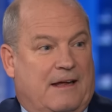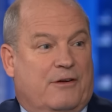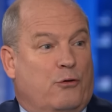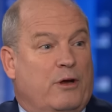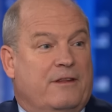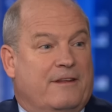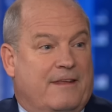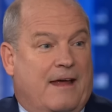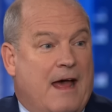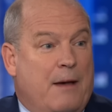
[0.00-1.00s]
I agree
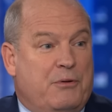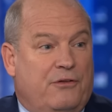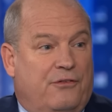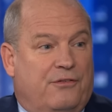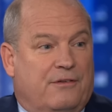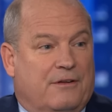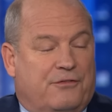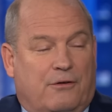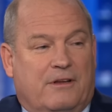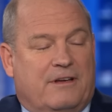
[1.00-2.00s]
that happens. It
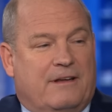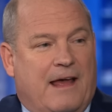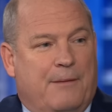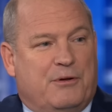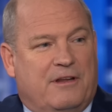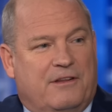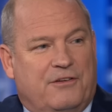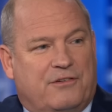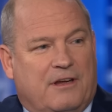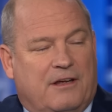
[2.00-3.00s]
certainly didn't happen in
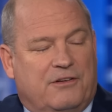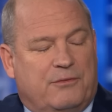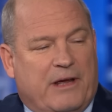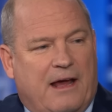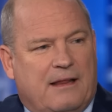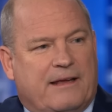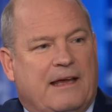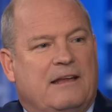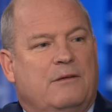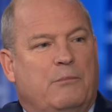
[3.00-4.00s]
this case. I mean, Alec
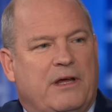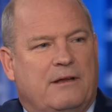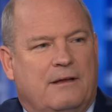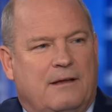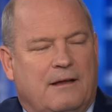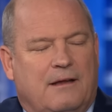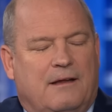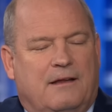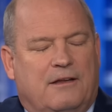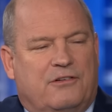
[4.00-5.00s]
had admitted
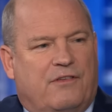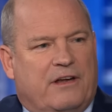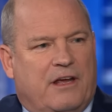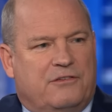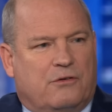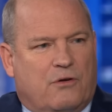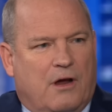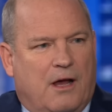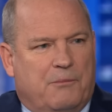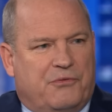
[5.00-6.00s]
his financial
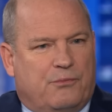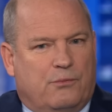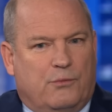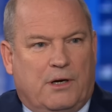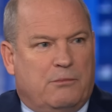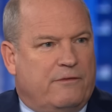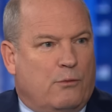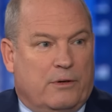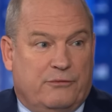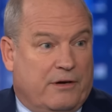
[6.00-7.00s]
crimes well
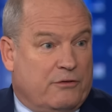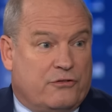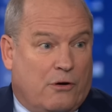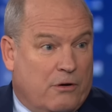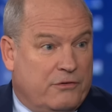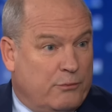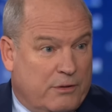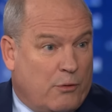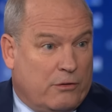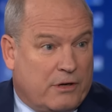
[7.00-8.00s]
before he was ever charged with
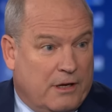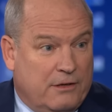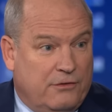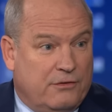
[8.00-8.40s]
a murder case.